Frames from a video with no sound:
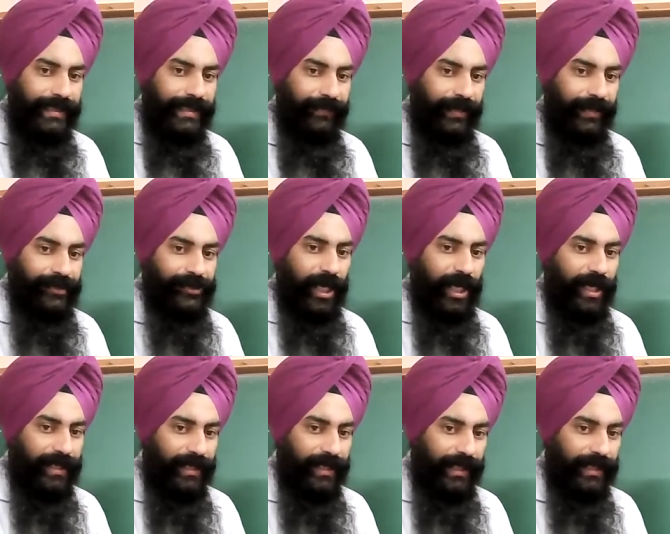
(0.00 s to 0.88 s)
which are
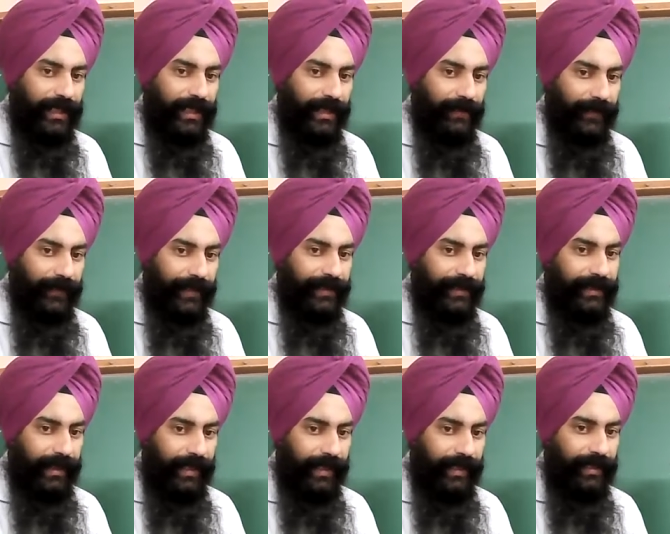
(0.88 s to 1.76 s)
related with
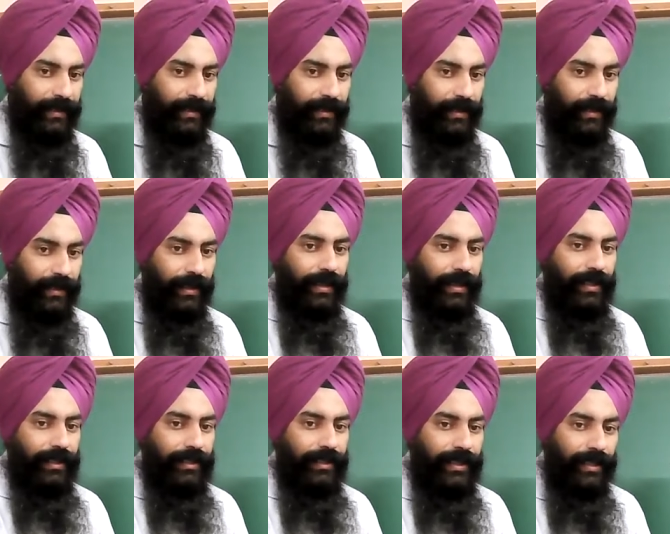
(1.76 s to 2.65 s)
the
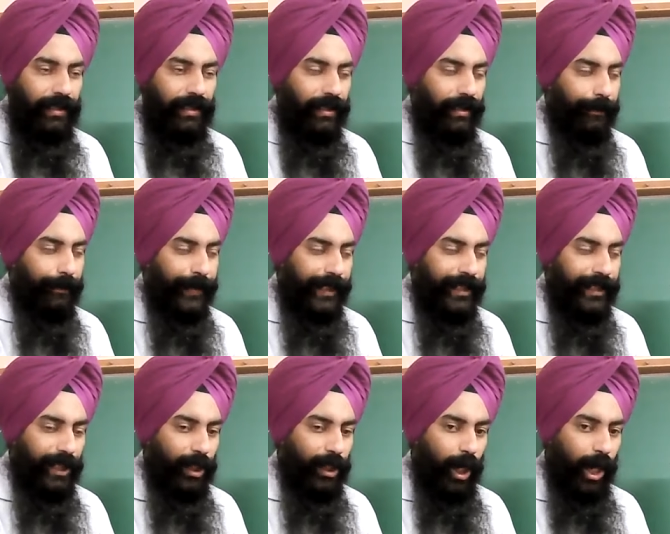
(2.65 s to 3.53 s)

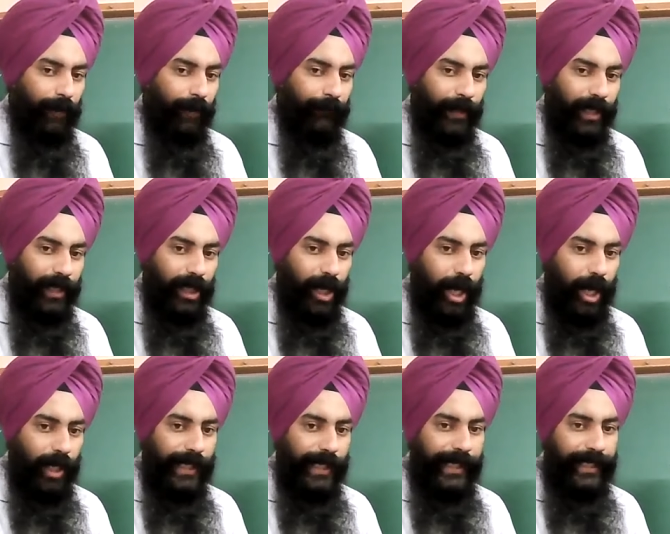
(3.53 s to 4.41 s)
breaking of a
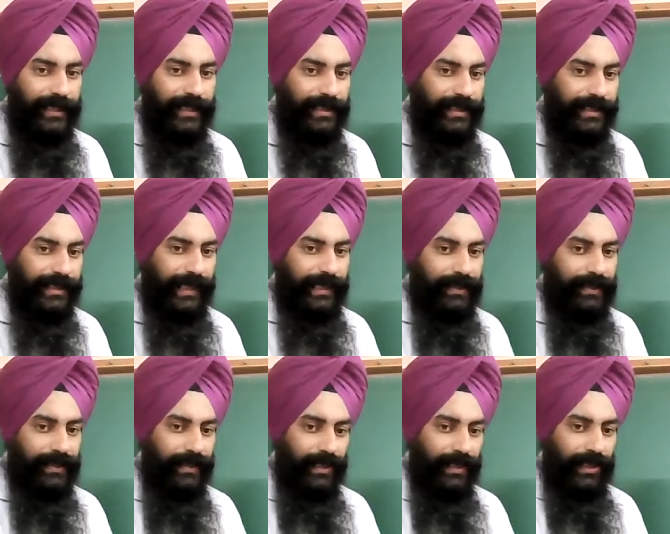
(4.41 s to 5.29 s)
law in a state.